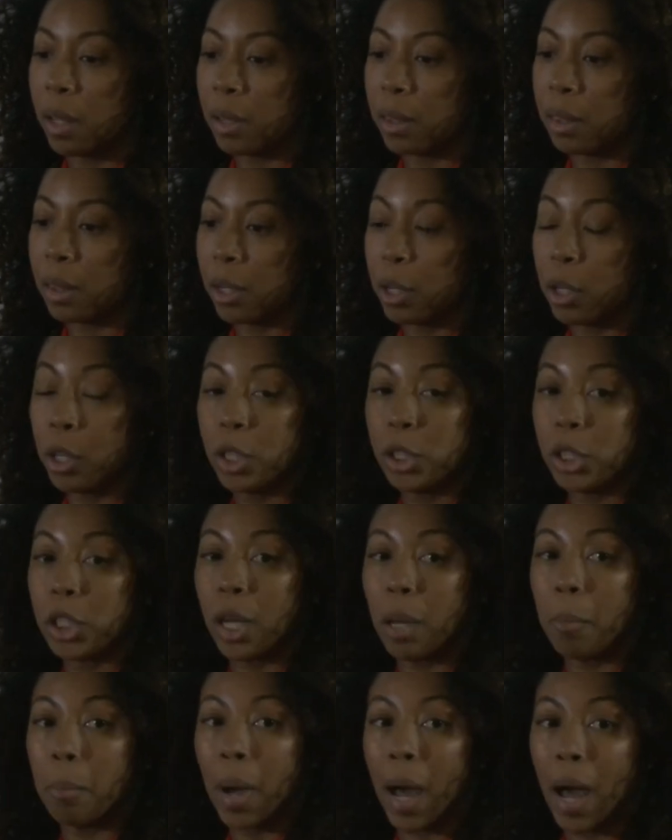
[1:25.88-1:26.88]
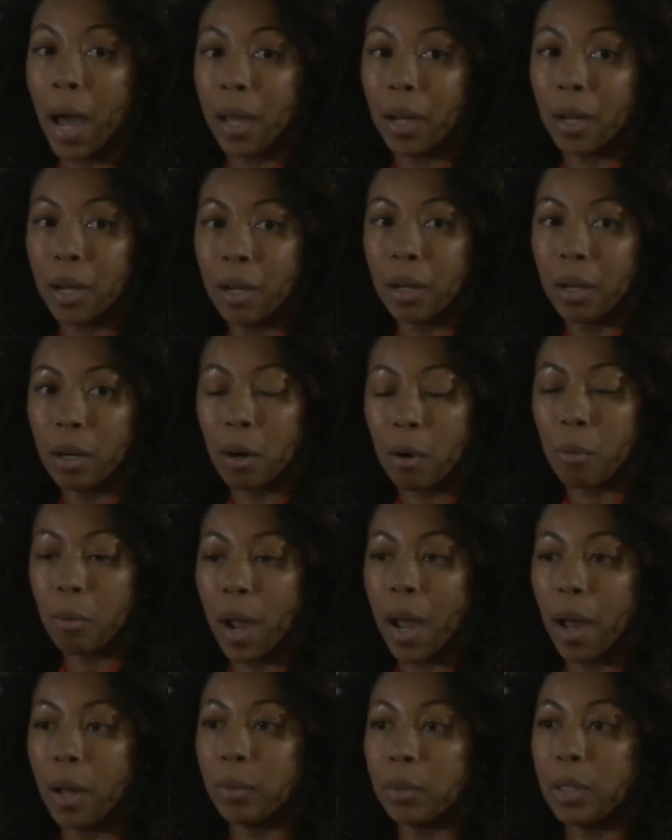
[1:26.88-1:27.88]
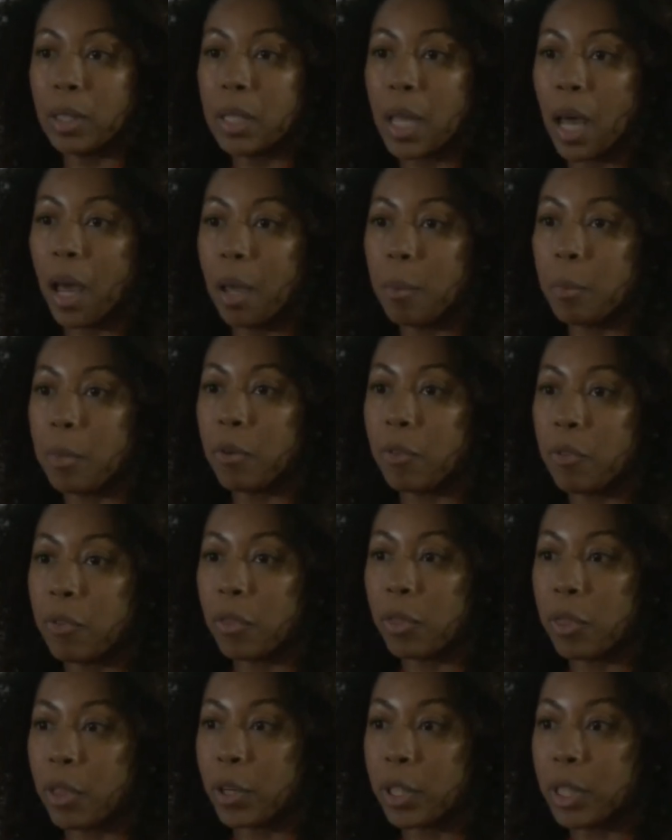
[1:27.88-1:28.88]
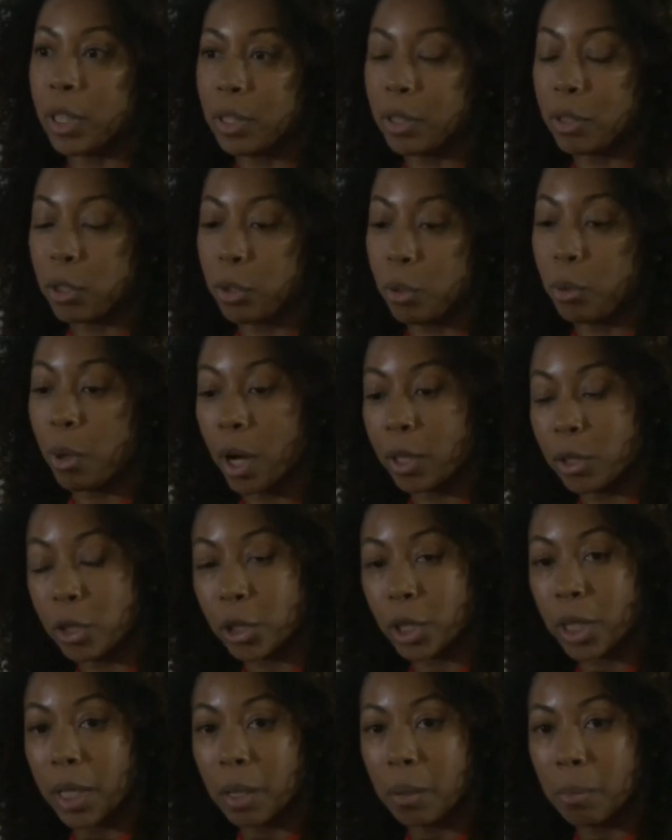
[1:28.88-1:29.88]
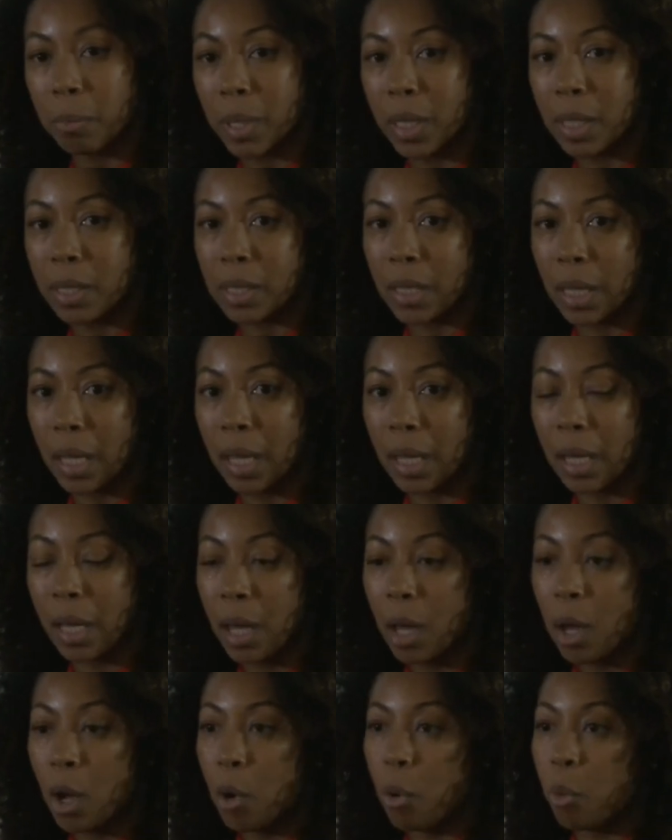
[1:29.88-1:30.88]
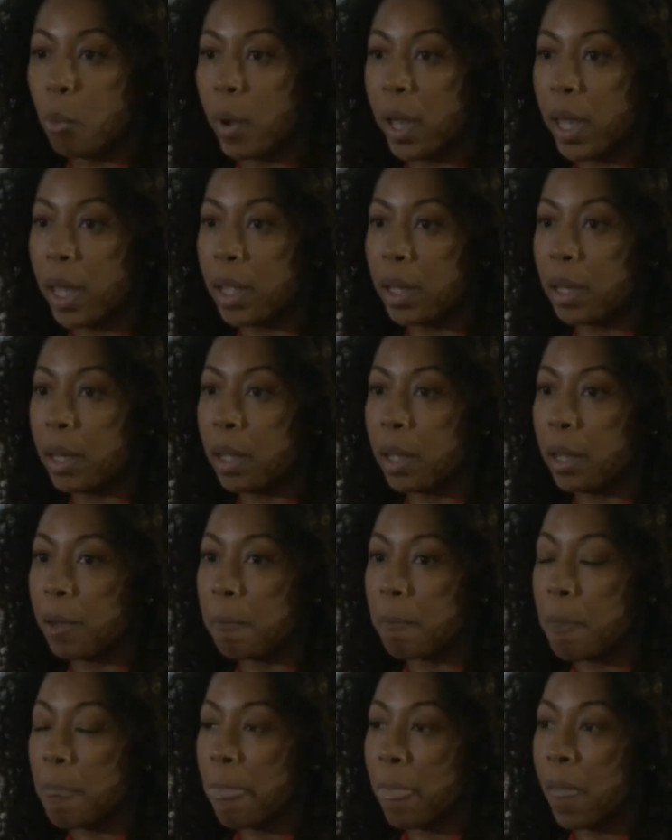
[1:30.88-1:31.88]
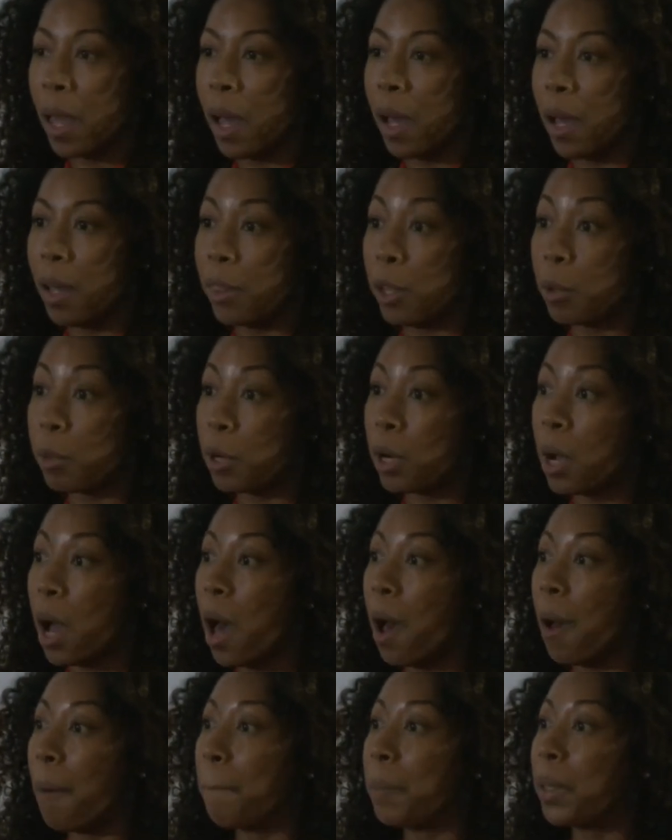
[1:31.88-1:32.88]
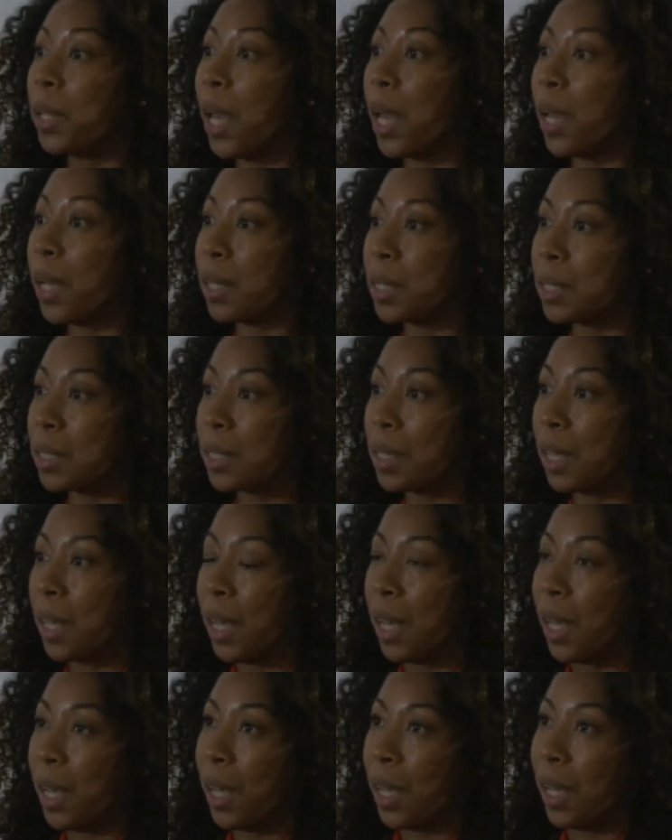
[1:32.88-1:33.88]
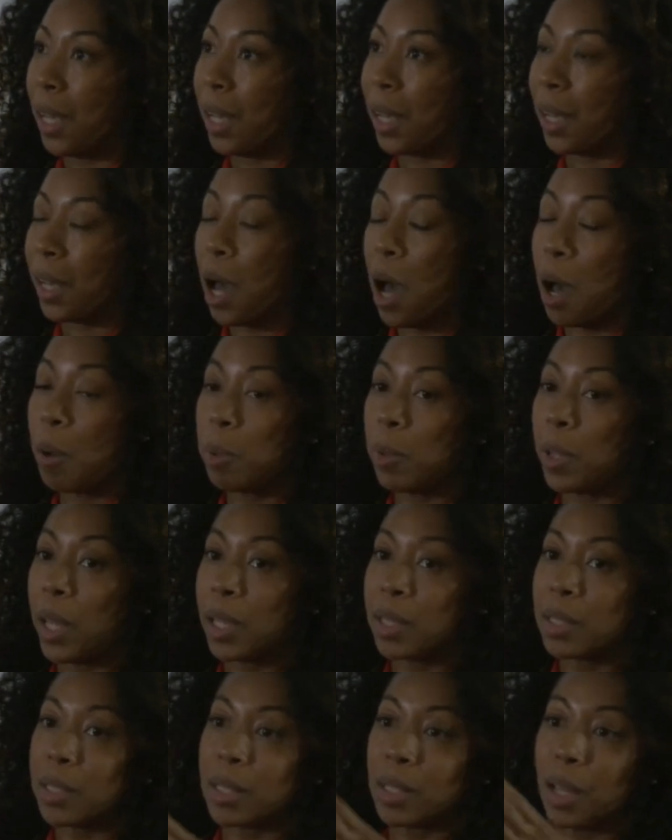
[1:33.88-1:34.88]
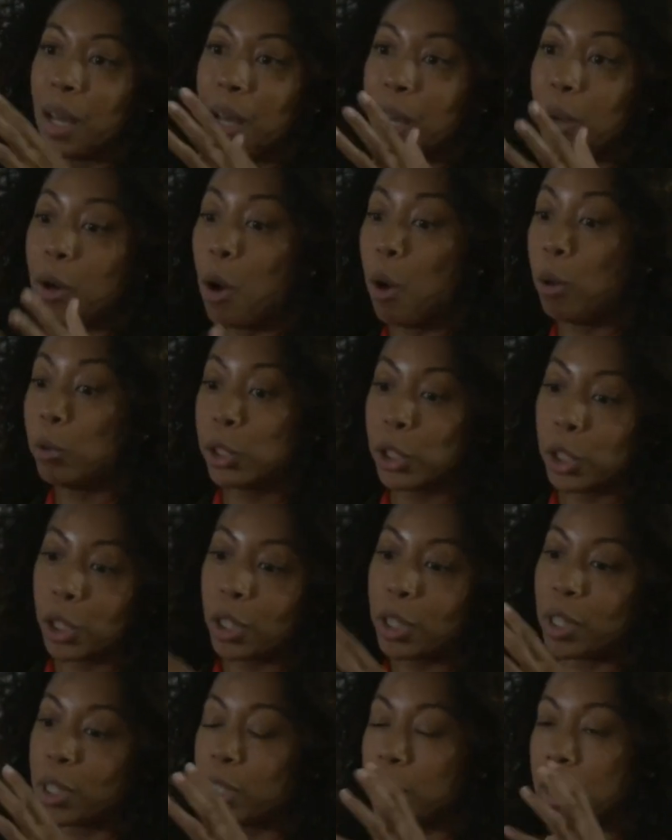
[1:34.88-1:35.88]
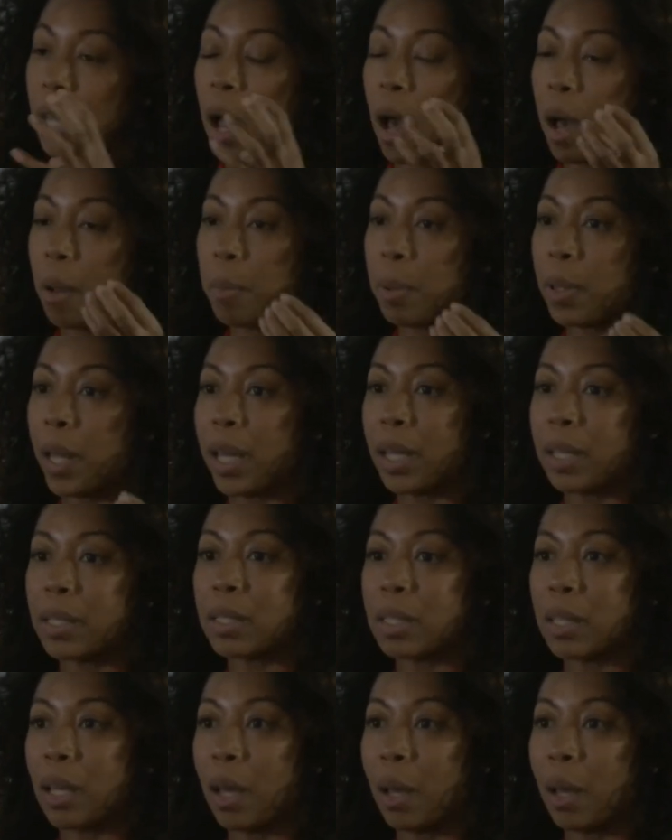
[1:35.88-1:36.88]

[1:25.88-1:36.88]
the Kush Empire around the time of 3200 BC, when there were complex cultures, complex